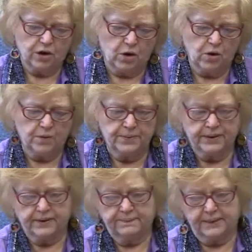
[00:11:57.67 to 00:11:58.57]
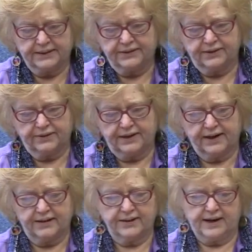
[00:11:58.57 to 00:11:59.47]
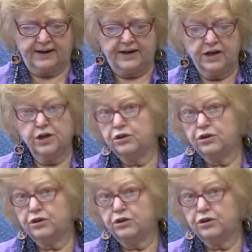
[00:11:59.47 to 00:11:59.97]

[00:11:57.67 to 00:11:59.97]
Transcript: comb and a pencil and a